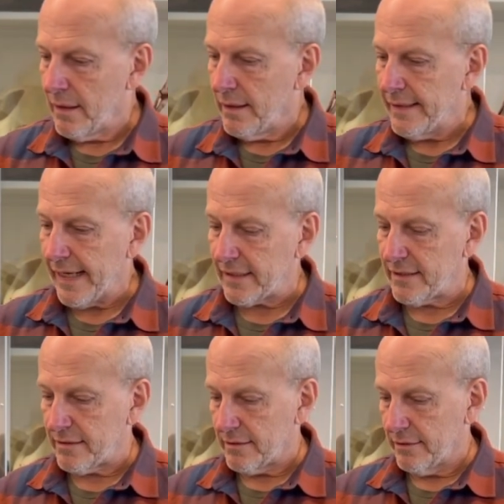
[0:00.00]

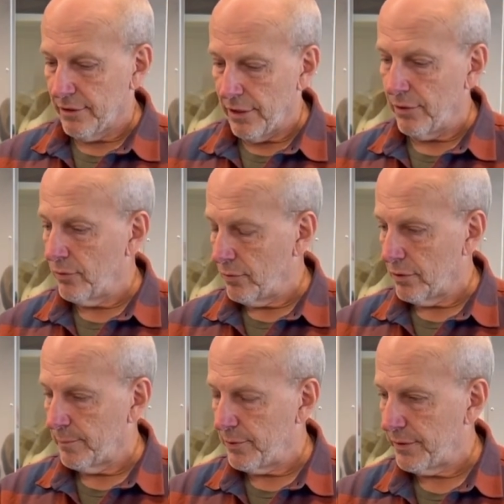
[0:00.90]
necks low
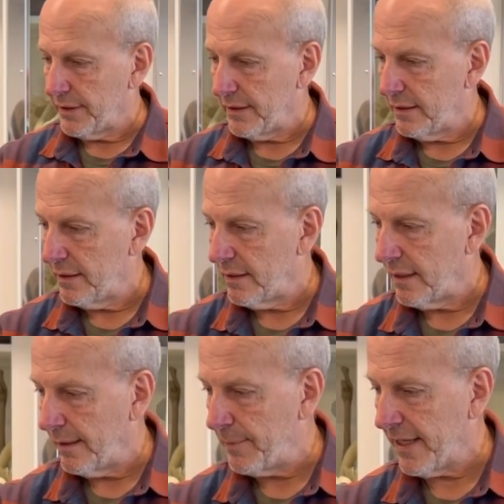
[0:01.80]
or pretty
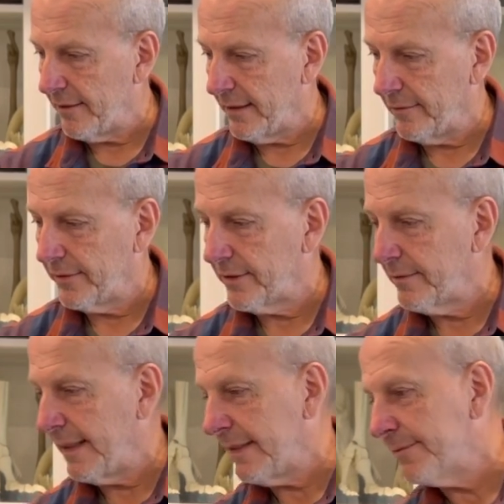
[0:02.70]
parallel with the
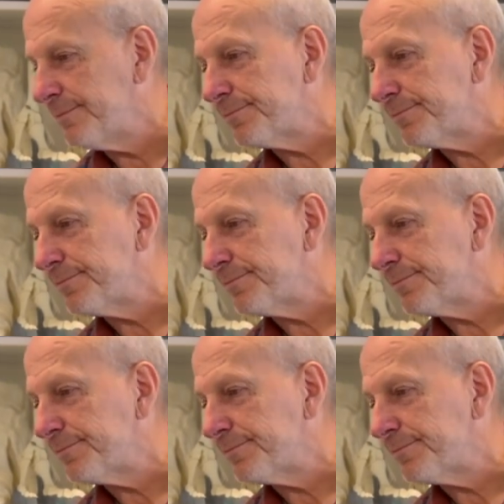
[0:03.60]
ground.